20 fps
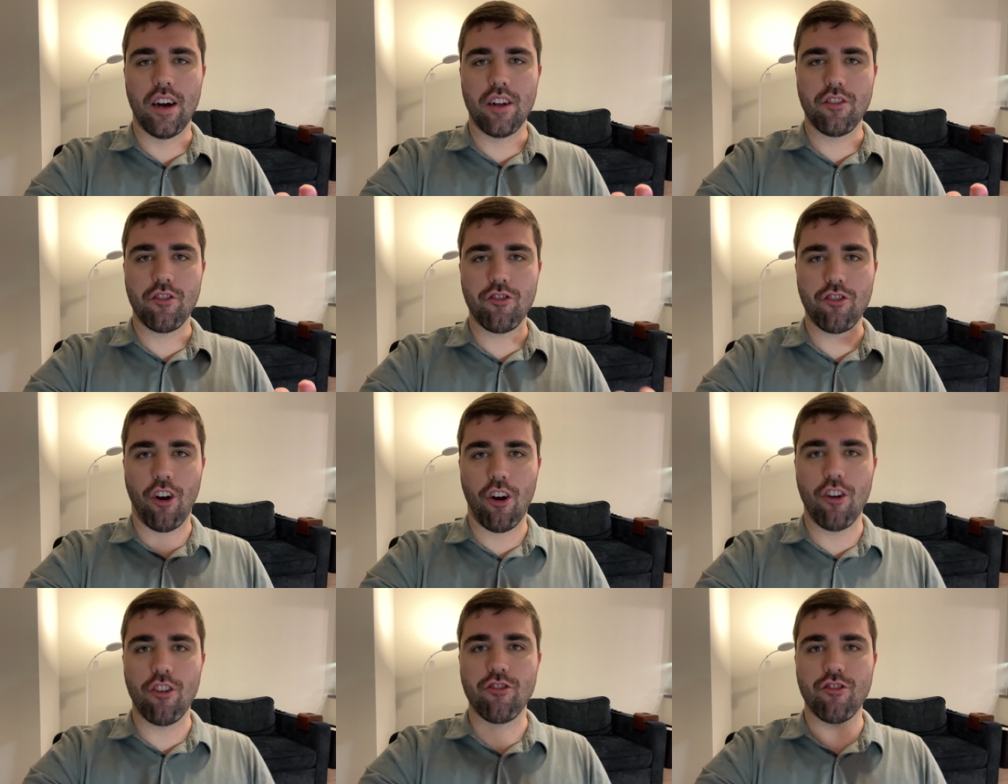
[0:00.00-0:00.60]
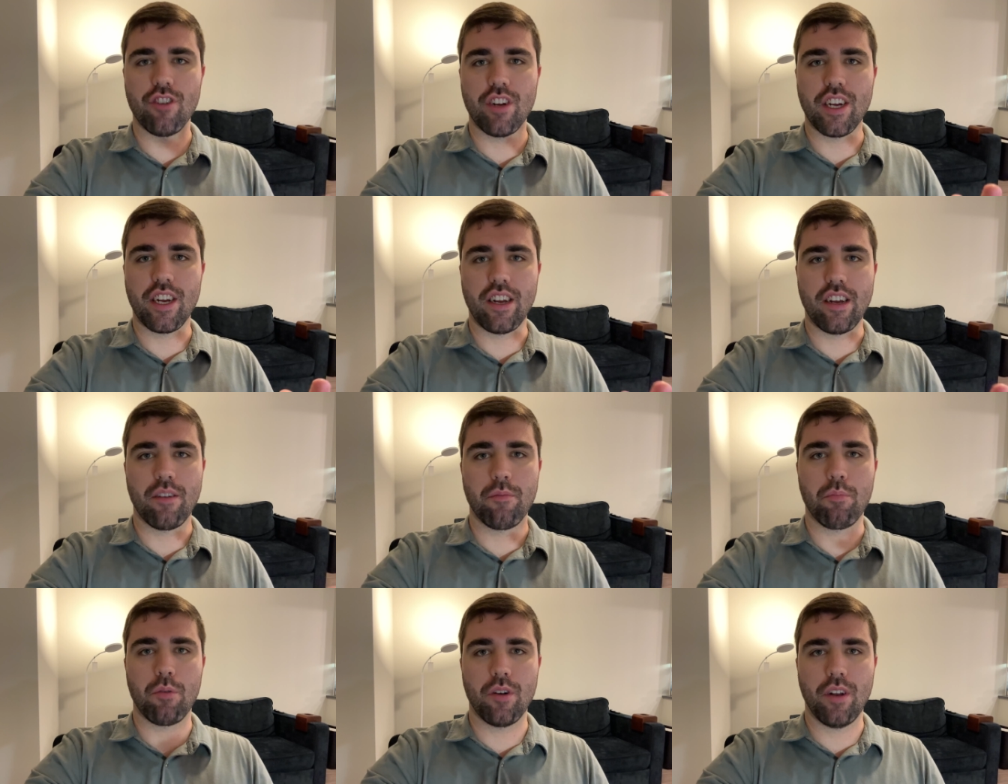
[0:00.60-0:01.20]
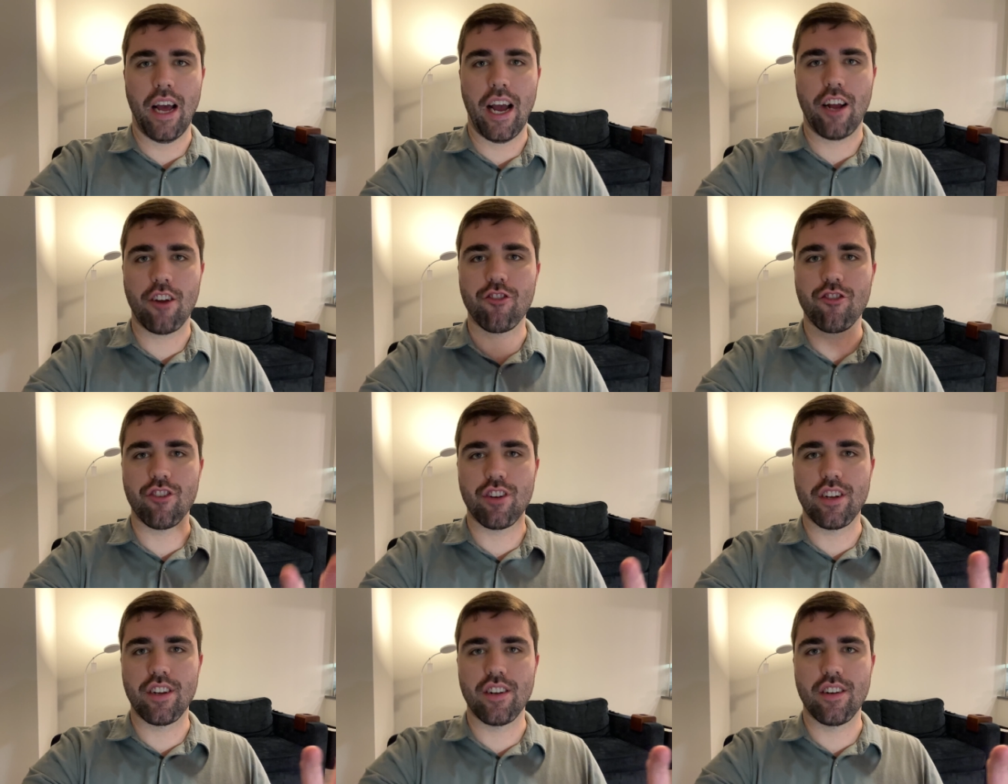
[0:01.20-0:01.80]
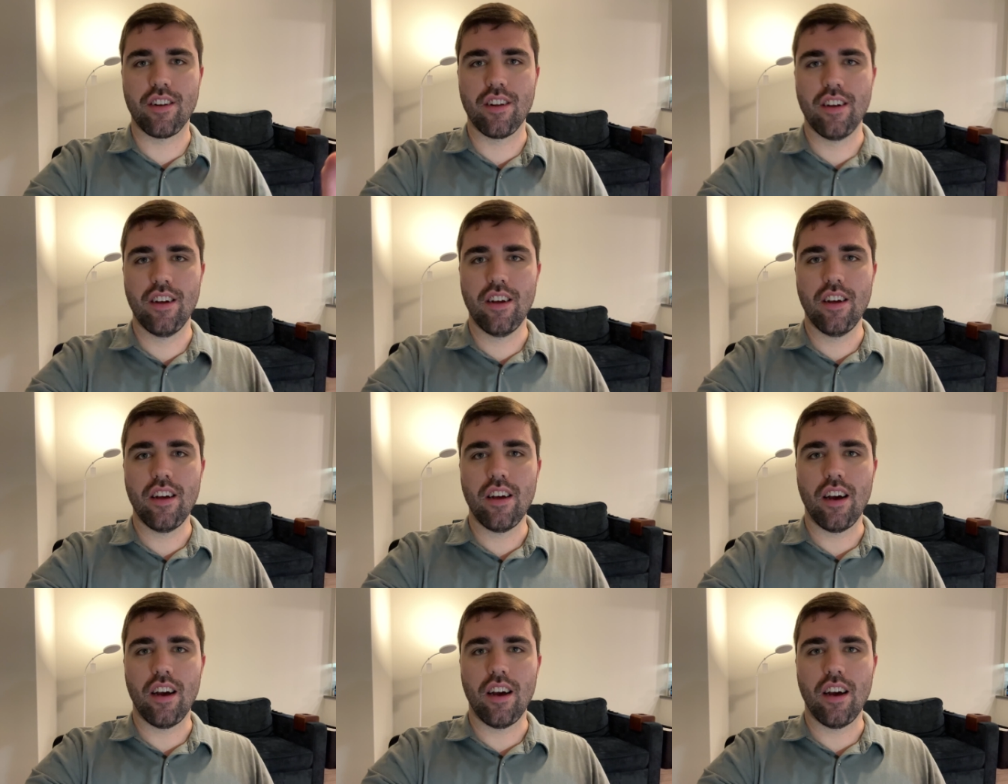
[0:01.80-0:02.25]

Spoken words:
charging, protection,